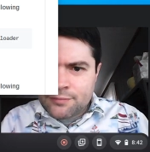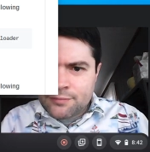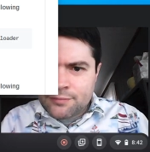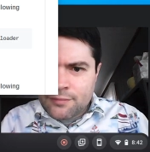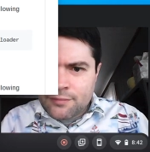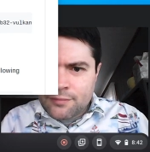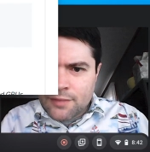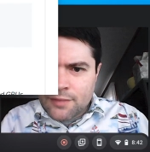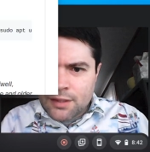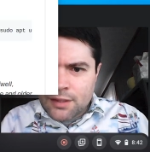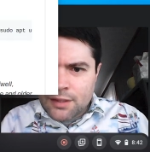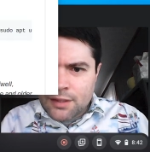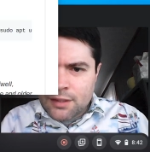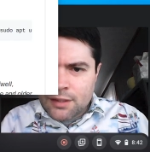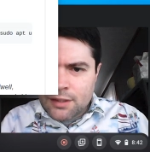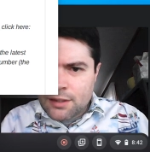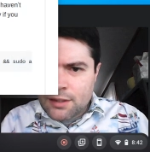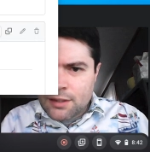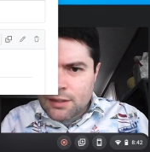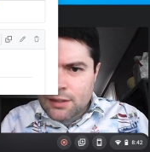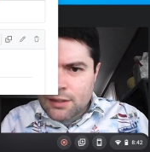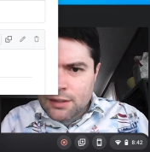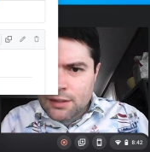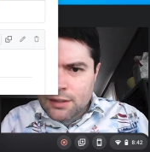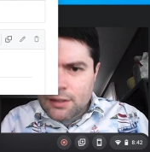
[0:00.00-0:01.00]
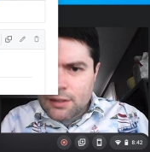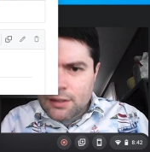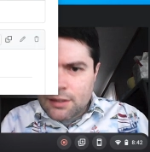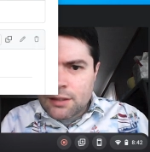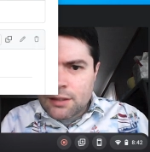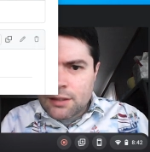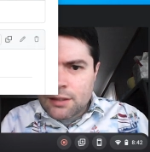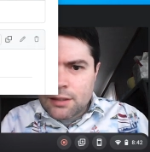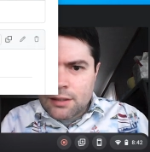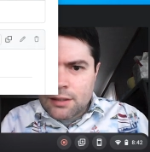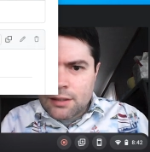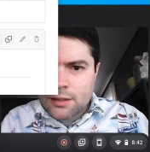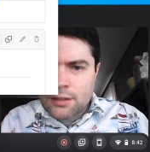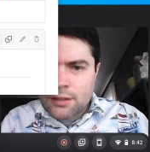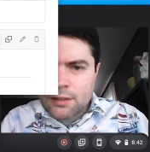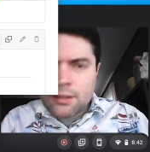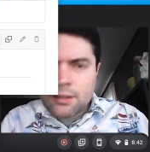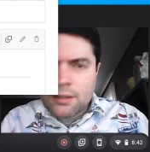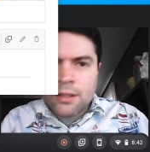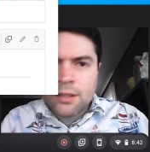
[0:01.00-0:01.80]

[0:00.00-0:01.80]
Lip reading: Nobody speaks.